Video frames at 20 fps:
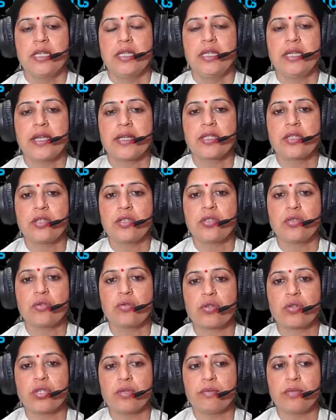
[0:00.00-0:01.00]
Next is your
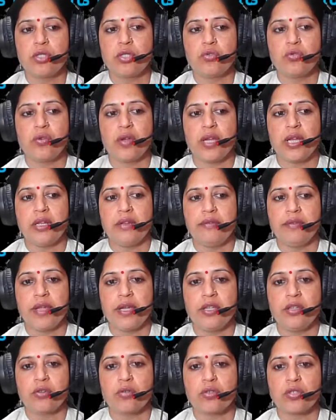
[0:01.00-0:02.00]
question number 12,
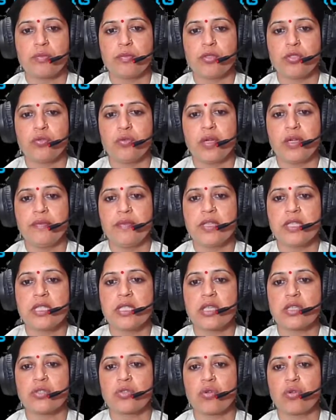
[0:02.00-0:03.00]
and your question number 12 is
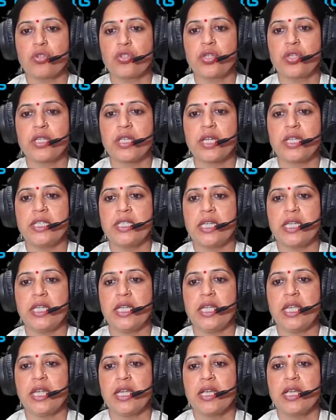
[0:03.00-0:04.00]
the solution
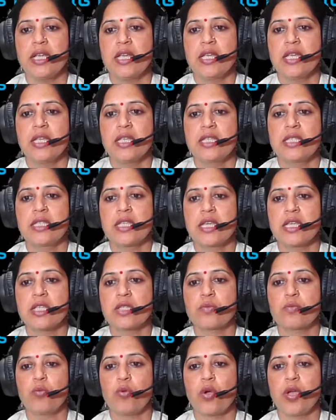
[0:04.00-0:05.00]
containing
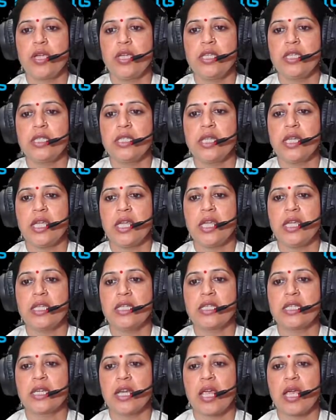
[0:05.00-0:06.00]

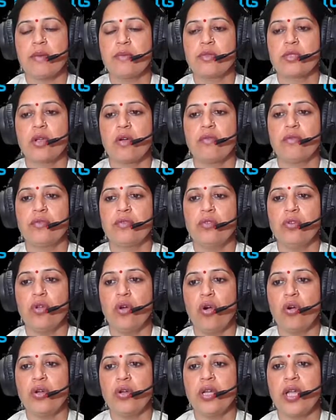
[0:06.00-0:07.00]
6.8 grams of
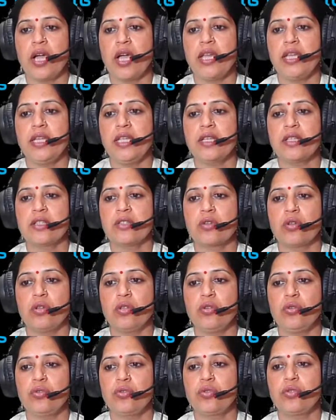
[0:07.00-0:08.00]
non-ionic
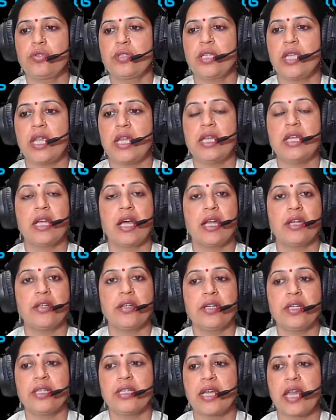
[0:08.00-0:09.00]
solute in
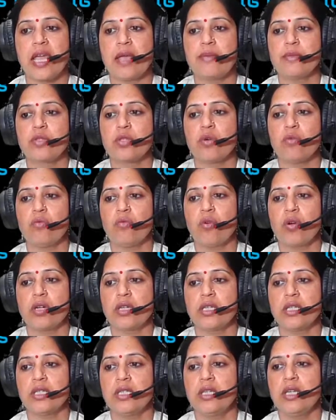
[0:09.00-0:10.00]
100 grams of
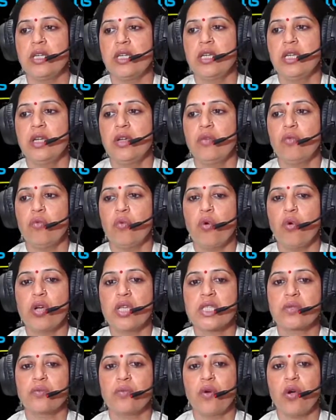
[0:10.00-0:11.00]
water
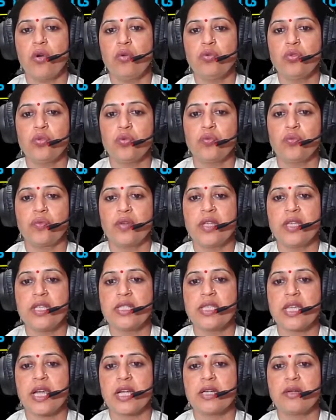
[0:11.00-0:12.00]
was found to
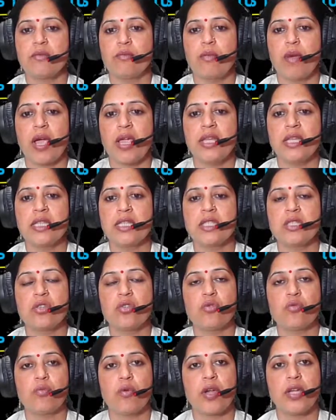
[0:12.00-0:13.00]
freeze at minus
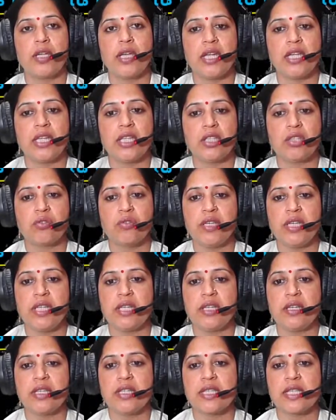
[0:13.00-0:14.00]
0.93
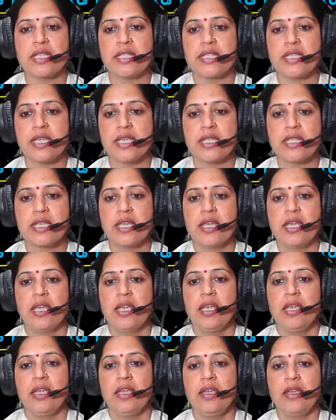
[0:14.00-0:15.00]
degrees Celsius
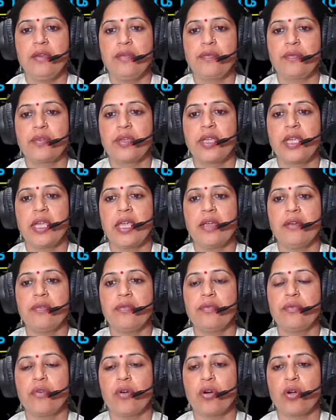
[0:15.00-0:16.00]
if
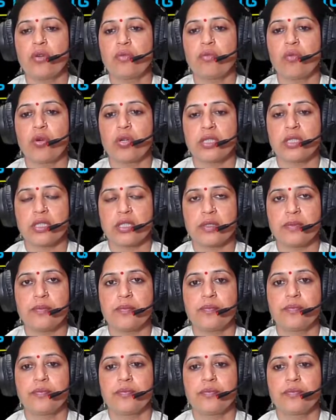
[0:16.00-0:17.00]
Kf for water
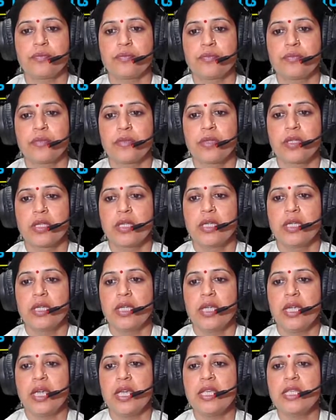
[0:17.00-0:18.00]

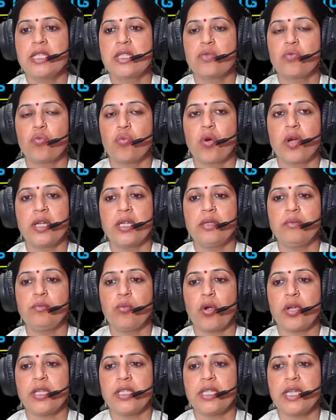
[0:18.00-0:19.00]
is
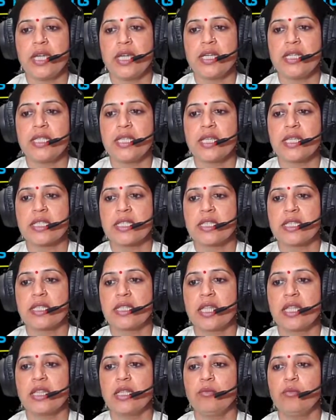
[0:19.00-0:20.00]
1.86,
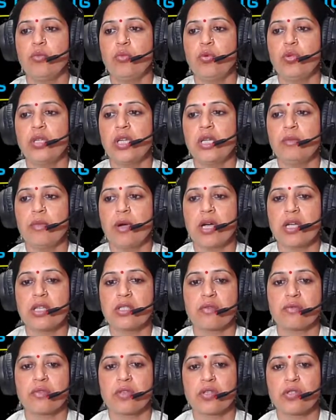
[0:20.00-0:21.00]
then the molar
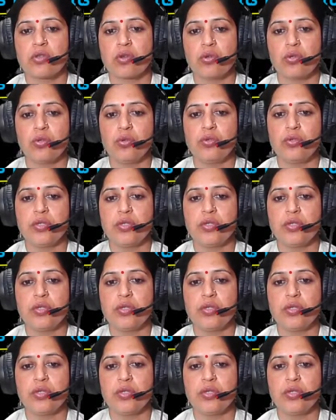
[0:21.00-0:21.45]
mass of the solute